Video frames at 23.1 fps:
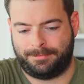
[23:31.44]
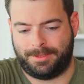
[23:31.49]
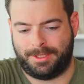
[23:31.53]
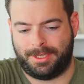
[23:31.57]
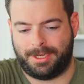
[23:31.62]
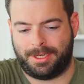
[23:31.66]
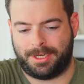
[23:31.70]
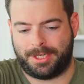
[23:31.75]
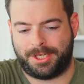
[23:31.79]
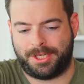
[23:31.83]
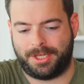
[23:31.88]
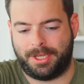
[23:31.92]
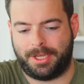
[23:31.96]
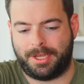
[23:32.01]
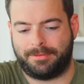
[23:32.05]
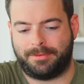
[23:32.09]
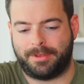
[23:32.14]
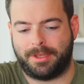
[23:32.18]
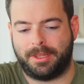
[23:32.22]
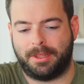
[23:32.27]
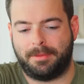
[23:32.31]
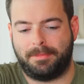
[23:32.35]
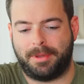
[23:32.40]
Actually, I've
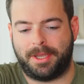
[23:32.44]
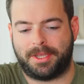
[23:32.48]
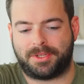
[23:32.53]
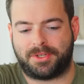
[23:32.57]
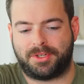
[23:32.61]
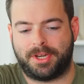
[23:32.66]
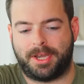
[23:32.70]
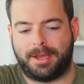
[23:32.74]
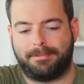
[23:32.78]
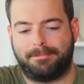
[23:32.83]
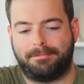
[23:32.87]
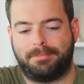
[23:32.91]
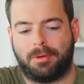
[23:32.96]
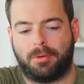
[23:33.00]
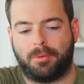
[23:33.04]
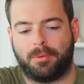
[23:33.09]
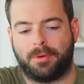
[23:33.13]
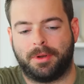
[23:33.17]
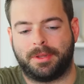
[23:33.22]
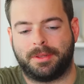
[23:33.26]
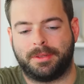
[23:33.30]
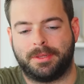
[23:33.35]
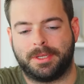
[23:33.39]
done the best job
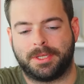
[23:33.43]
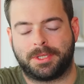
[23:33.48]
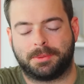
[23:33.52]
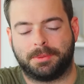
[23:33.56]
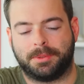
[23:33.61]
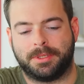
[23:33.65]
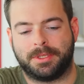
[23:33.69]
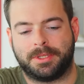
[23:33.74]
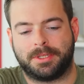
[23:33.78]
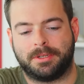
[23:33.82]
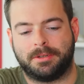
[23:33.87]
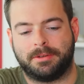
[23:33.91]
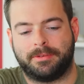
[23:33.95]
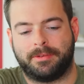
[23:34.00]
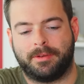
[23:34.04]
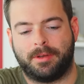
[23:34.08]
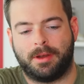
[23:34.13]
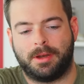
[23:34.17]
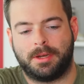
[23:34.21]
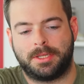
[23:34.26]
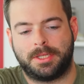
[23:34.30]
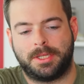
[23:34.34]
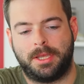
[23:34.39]
pouring this one so
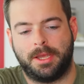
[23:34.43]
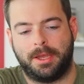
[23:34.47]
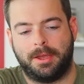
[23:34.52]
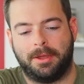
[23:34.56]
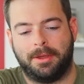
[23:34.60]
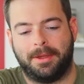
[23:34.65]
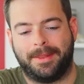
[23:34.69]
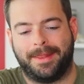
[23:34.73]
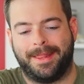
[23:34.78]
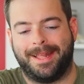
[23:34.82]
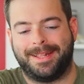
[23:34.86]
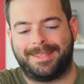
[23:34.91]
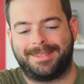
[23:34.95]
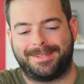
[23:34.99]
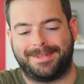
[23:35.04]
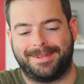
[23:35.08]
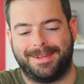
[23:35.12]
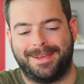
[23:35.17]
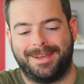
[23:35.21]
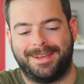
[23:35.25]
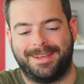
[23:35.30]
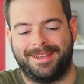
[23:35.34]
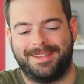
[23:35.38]
far, so that's
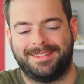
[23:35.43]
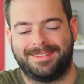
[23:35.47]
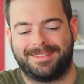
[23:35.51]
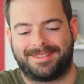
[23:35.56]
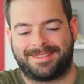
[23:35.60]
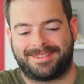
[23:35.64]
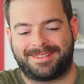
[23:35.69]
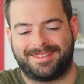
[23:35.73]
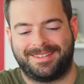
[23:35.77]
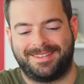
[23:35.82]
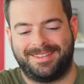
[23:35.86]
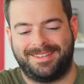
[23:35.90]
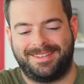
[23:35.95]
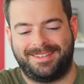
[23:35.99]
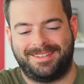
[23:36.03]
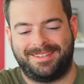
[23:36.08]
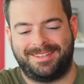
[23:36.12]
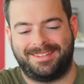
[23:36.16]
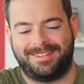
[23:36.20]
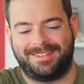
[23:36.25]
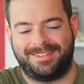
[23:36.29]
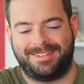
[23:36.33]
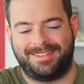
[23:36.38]
nice.
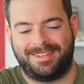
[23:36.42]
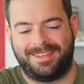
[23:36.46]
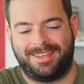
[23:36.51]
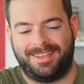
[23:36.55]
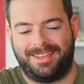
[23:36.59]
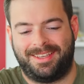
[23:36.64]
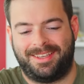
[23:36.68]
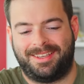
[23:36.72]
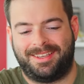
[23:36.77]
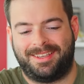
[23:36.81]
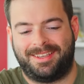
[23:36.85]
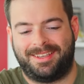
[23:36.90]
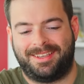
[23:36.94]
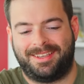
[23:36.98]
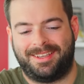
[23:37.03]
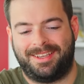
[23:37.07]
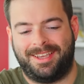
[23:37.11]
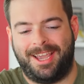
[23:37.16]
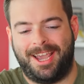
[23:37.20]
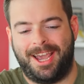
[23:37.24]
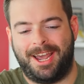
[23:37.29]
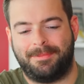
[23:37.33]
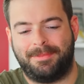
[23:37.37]

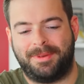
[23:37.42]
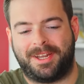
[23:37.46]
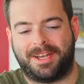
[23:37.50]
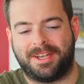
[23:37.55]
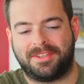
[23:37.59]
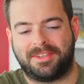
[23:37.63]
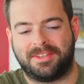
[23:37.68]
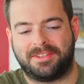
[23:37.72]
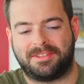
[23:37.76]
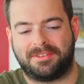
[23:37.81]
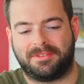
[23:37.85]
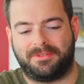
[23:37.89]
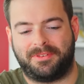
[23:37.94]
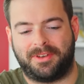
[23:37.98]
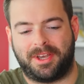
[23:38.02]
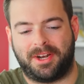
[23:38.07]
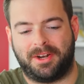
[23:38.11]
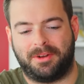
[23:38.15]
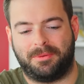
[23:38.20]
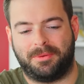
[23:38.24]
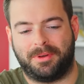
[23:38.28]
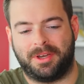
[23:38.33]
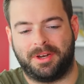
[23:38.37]
And because it's the
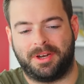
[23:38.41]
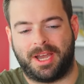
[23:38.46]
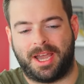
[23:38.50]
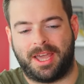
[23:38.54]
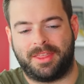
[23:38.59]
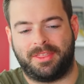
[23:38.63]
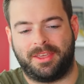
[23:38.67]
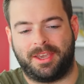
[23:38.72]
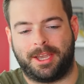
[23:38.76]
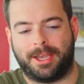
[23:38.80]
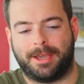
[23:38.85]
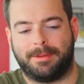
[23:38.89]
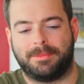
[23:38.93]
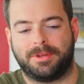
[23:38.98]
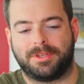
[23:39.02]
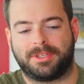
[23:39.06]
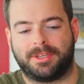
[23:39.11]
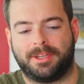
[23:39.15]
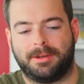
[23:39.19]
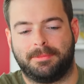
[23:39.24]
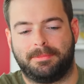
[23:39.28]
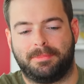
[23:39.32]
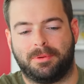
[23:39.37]
final one, I think I'm
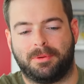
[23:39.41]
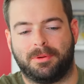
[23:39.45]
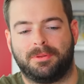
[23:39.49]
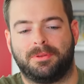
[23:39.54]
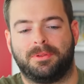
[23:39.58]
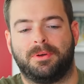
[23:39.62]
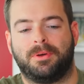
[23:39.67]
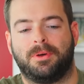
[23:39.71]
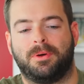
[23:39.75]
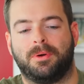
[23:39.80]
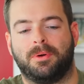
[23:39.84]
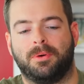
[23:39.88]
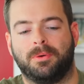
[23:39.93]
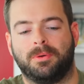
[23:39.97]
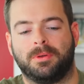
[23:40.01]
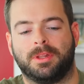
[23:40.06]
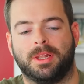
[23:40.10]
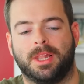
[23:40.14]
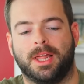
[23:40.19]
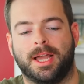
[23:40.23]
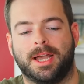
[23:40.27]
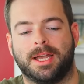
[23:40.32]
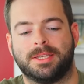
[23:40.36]
just gonna pour the whole
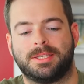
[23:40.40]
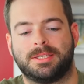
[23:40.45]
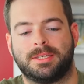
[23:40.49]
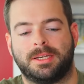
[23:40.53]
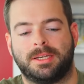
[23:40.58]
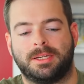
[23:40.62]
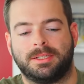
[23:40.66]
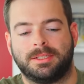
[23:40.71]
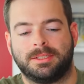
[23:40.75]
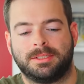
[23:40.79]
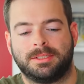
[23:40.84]
glass.